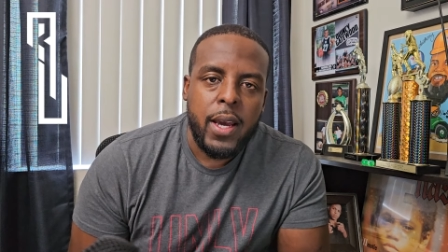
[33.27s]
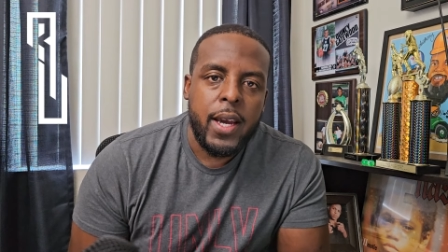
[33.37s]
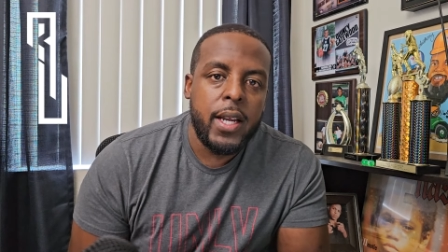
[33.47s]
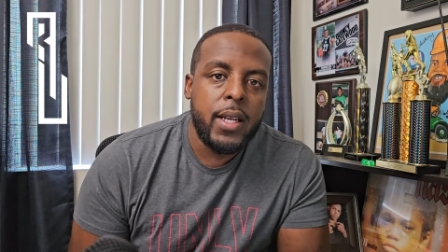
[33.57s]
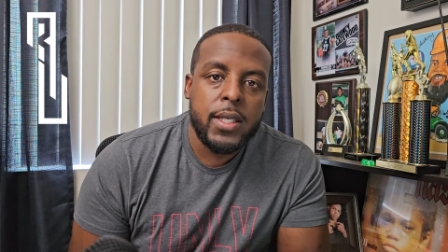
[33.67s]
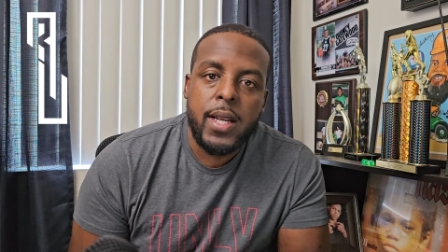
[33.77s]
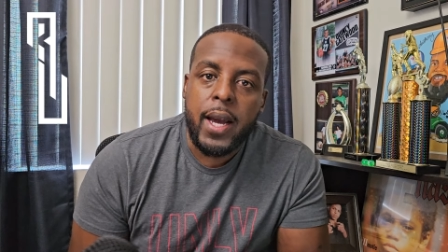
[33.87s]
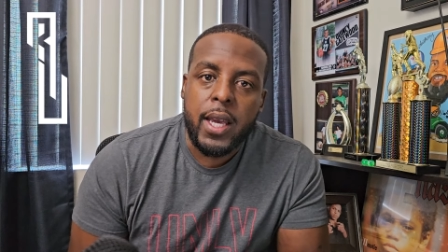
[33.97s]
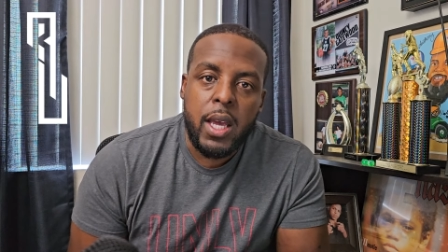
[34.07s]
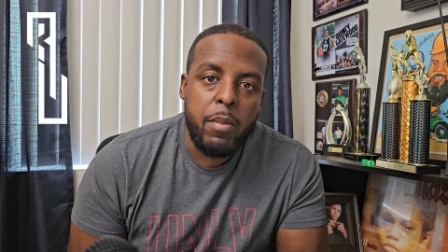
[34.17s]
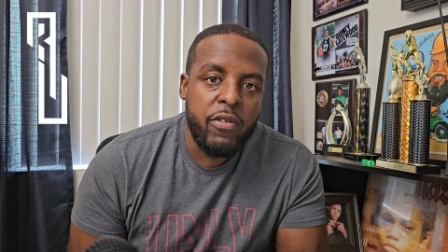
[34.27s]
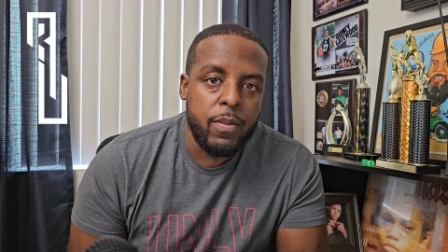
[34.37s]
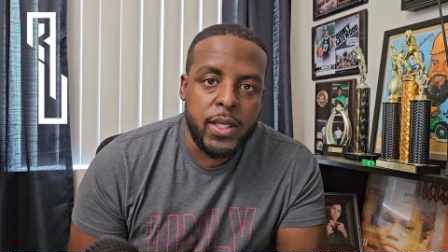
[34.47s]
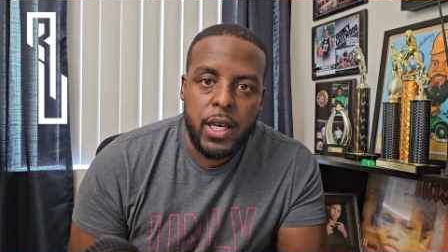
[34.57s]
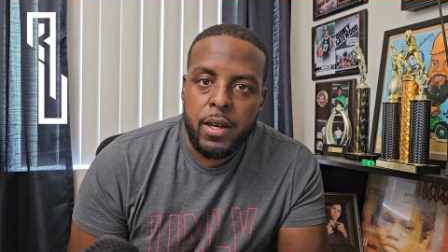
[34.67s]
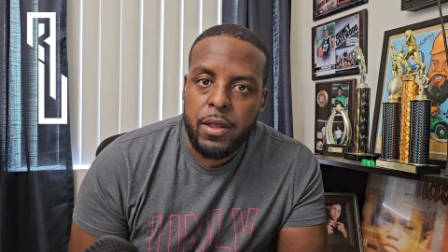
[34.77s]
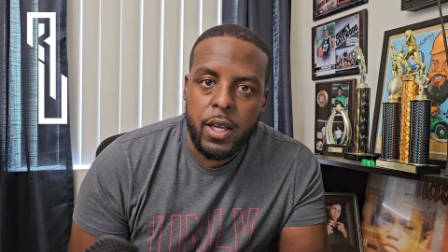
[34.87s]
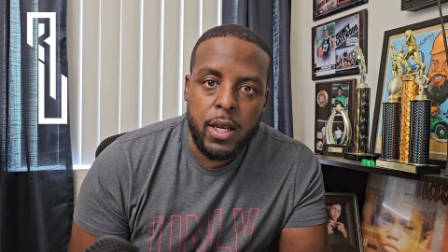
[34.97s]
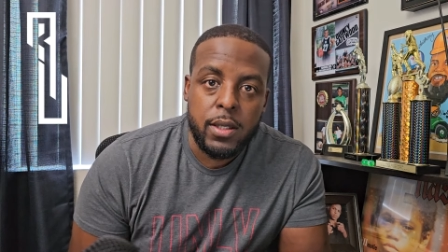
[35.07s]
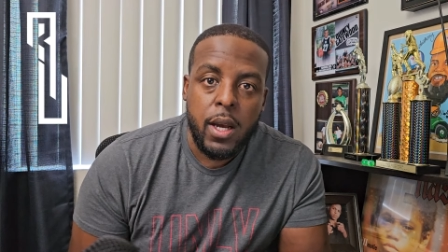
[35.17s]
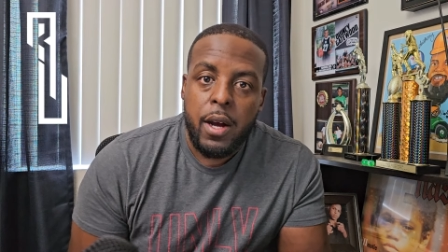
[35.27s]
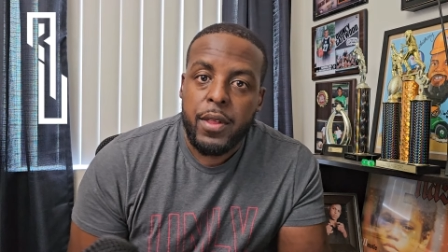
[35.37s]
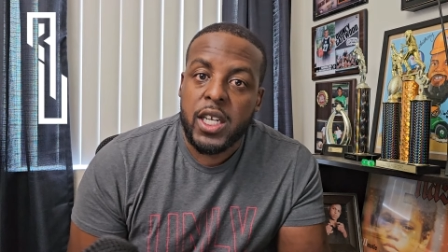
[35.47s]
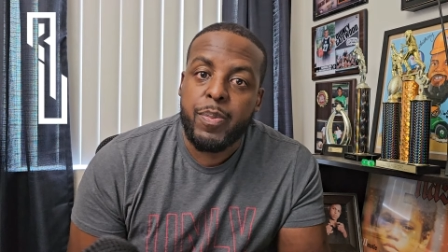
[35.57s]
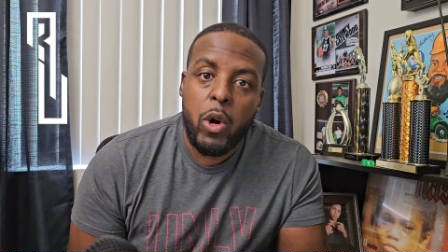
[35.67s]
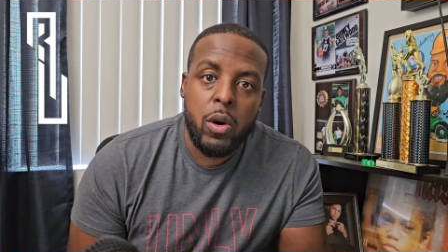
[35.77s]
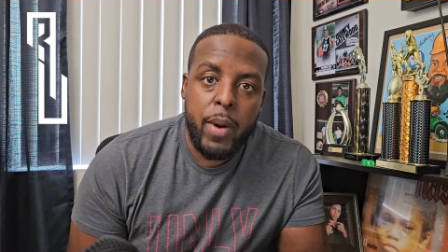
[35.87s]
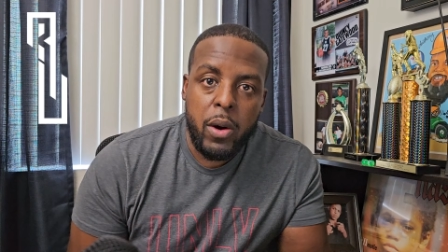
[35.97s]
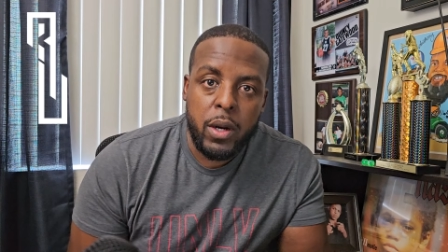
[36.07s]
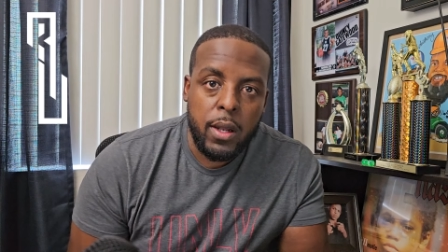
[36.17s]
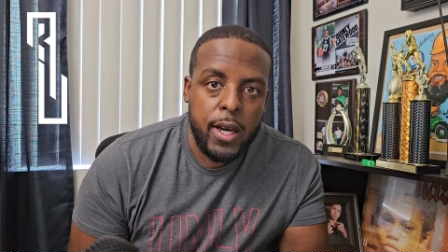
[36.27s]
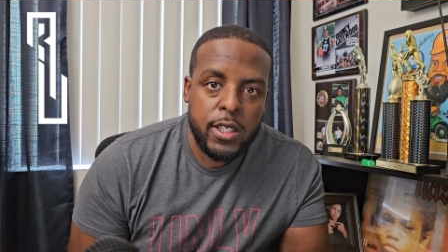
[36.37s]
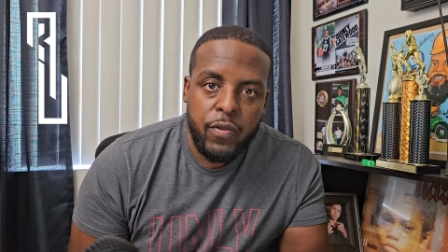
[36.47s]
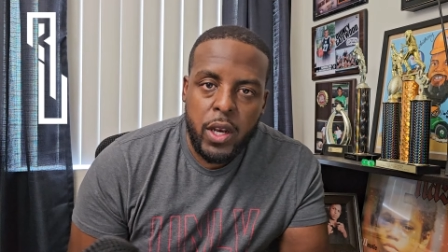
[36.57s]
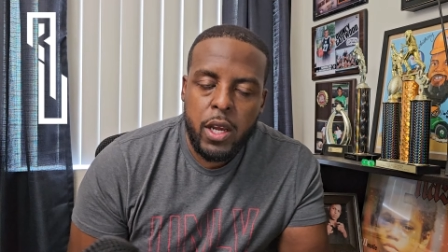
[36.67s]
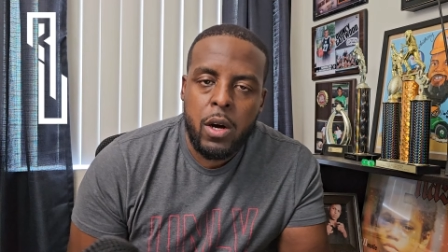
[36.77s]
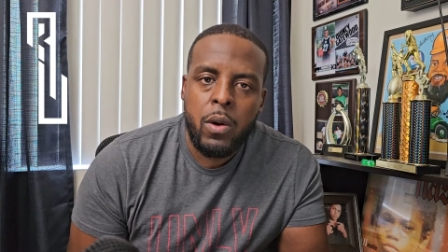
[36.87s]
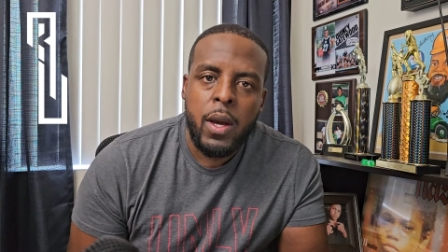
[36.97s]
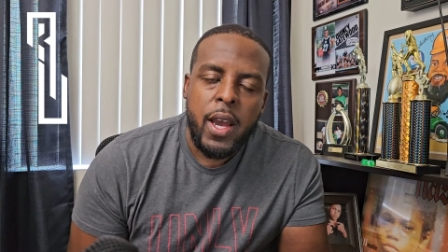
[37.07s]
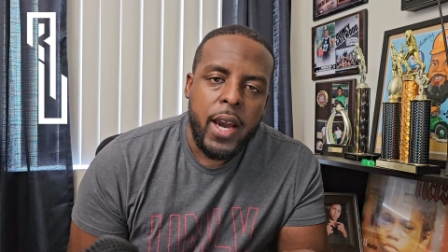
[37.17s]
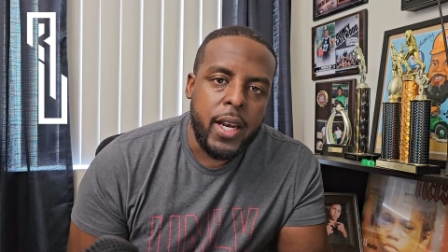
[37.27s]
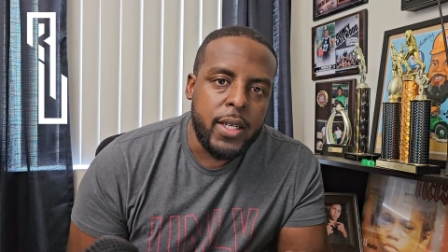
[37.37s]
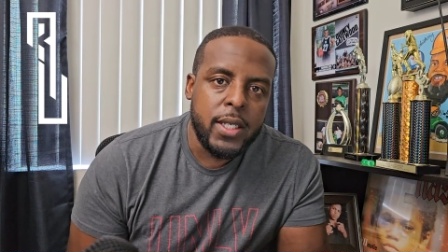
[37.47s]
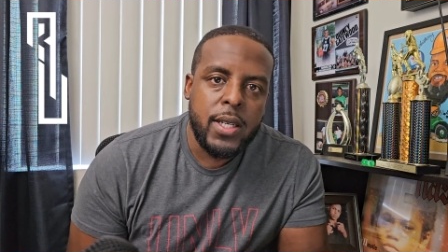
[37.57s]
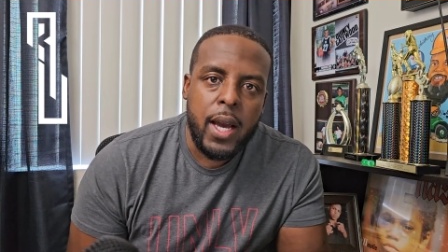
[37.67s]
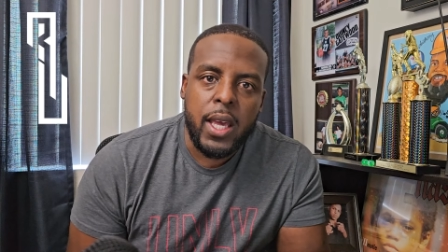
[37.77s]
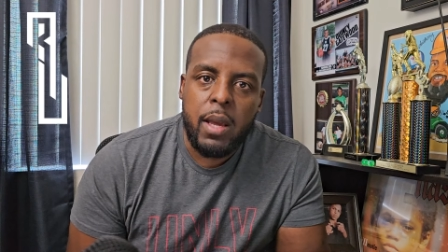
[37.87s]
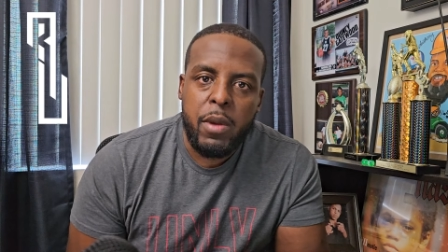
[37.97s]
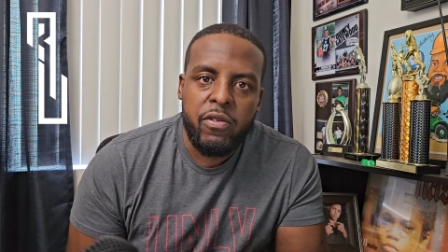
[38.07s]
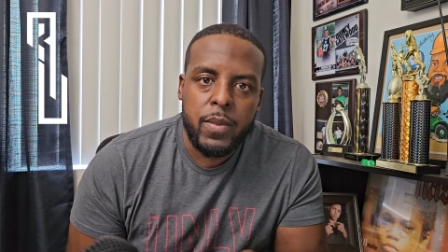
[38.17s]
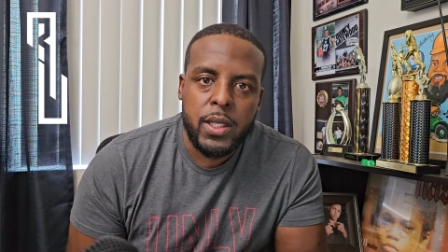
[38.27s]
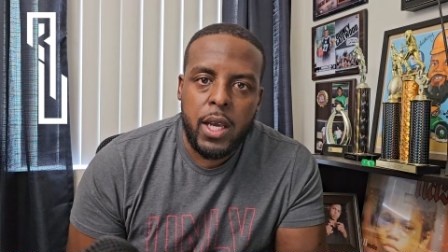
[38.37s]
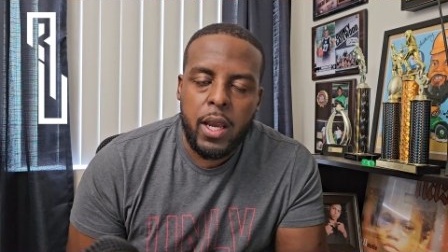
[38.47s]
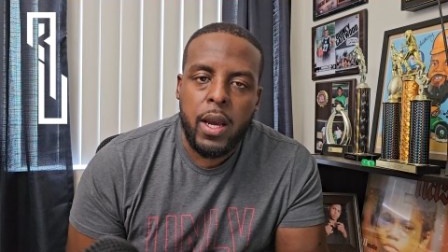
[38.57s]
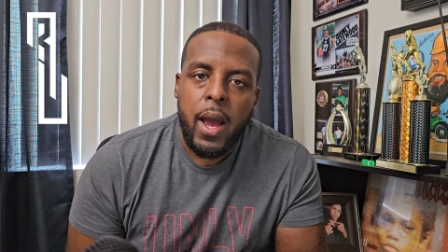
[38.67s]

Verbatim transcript: it does not keep me from seeing the things that I spoke about in the last video, and it does not keep me from seeing